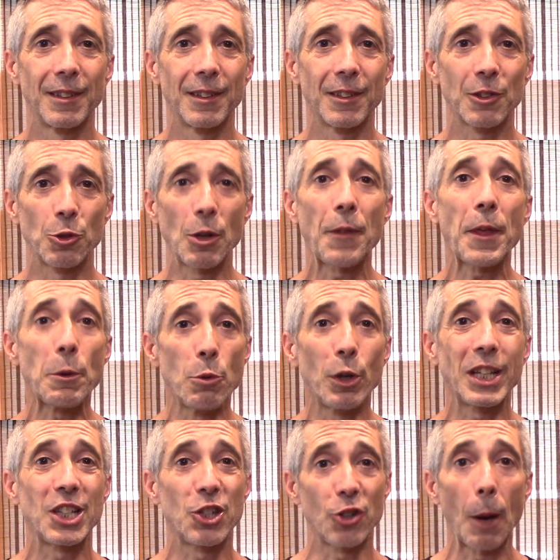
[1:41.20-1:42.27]
So nothing
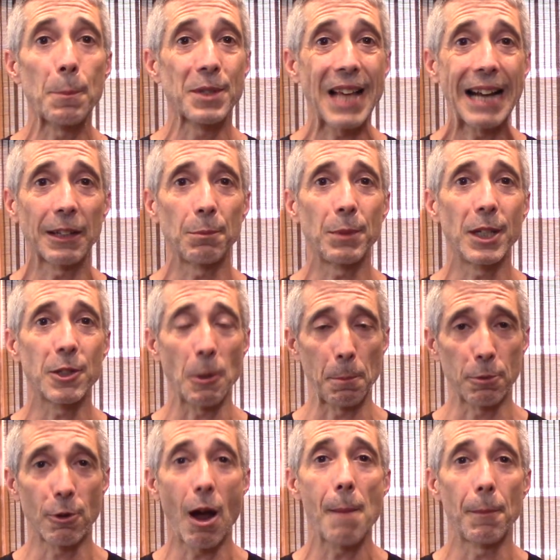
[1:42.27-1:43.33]
really jumps out at me as a
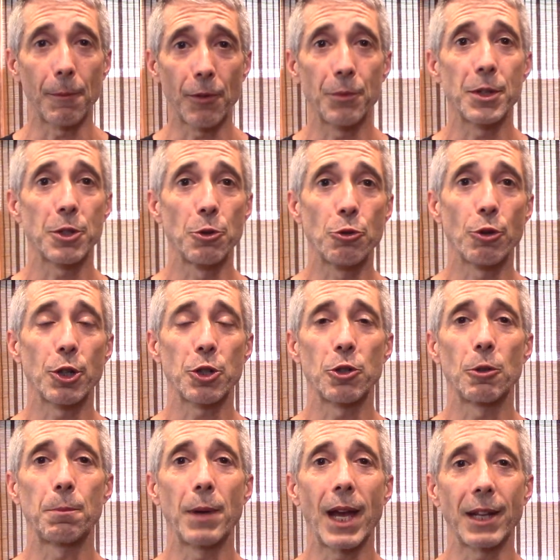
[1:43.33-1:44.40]
problem from this
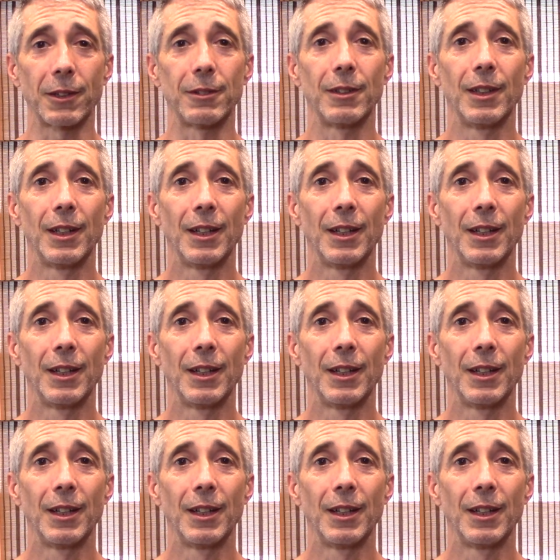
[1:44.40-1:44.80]
nutritional panel.